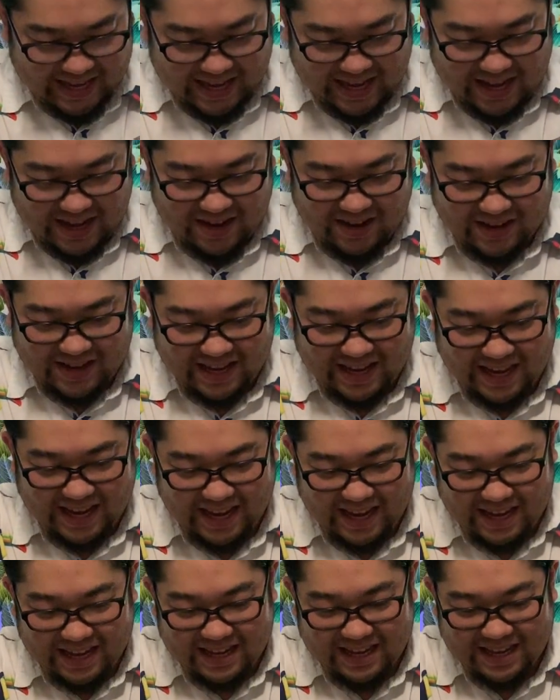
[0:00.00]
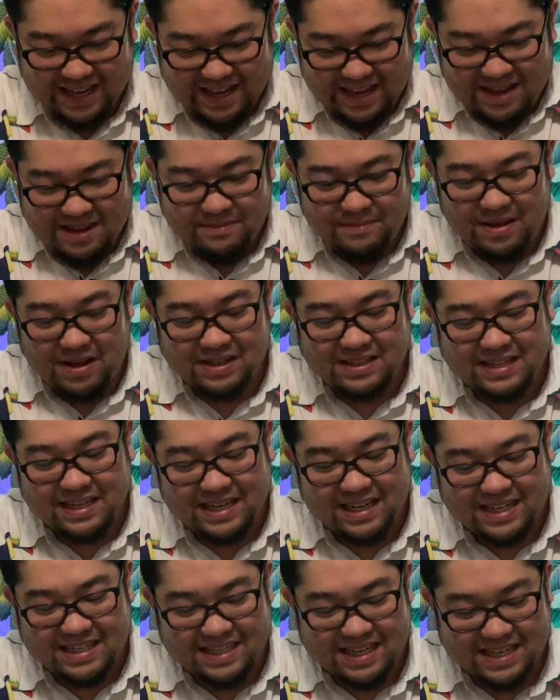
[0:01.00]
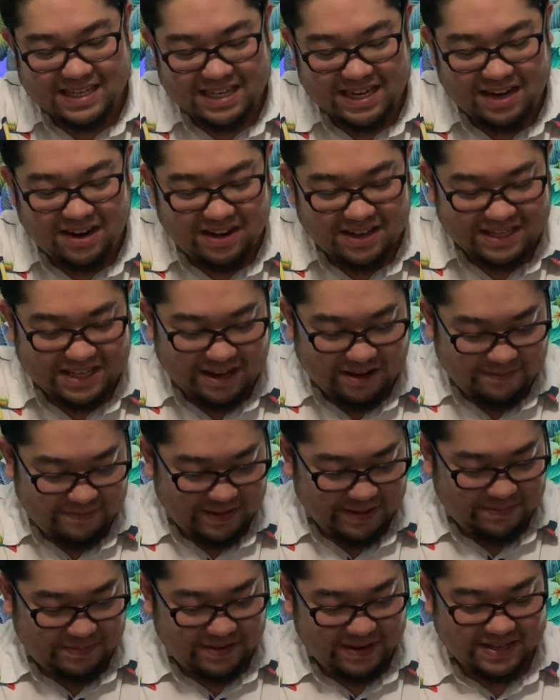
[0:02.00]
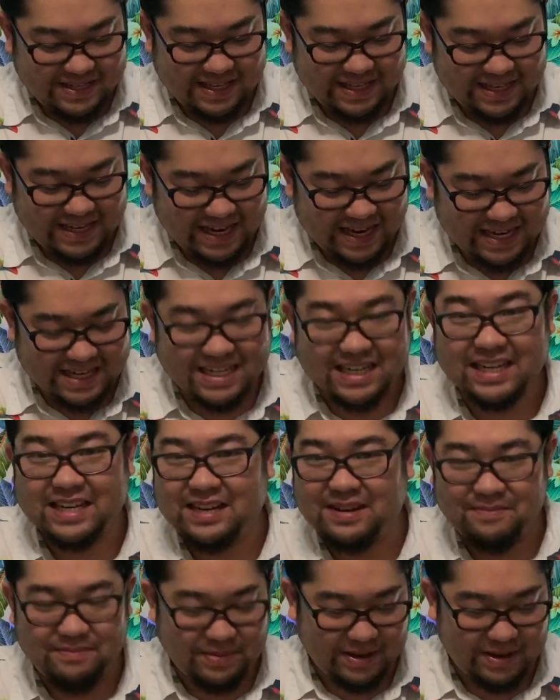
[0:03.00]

Okay, meltiness doesn't always help the presentation,